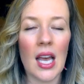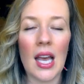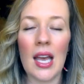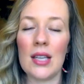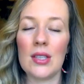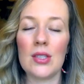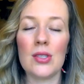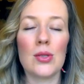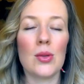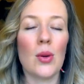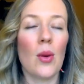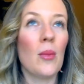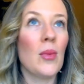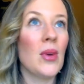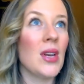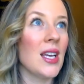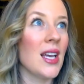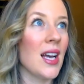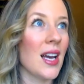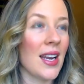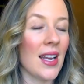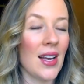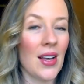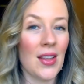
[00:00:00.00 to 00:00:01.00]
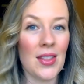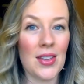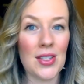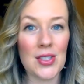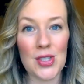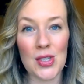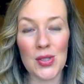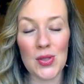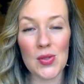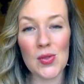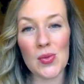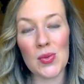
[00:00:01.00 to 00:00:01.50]
I had so many gut health
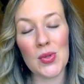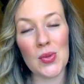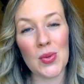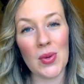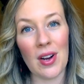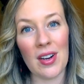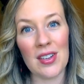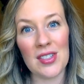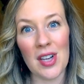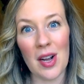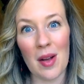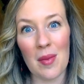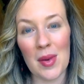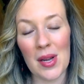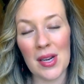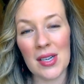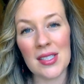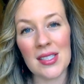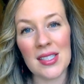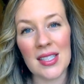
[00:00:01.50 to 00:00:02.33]
issues, which we're going to talk about in a